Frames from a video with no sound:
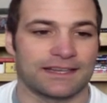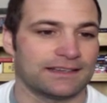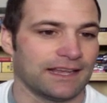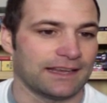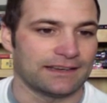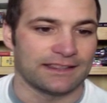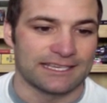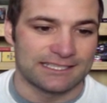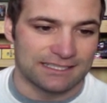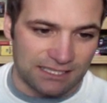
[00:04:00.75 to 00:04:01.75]

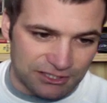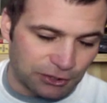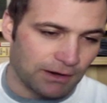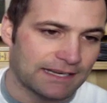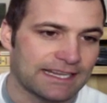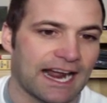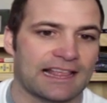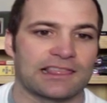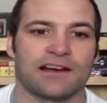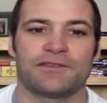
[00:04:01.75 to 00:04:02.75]
This is a trade that I
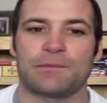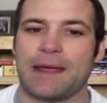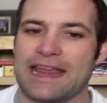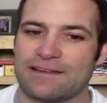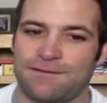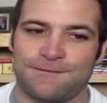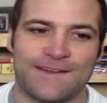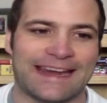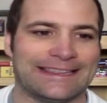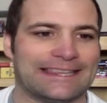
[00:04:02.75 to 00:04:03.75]
love to make,
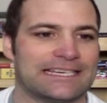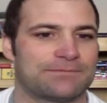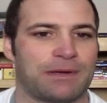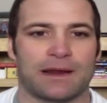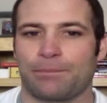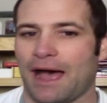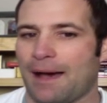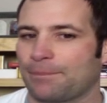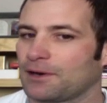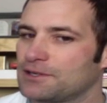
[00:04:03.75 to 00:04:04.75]
fade these big
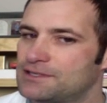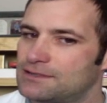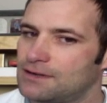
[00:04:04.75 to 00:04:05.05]
poppers.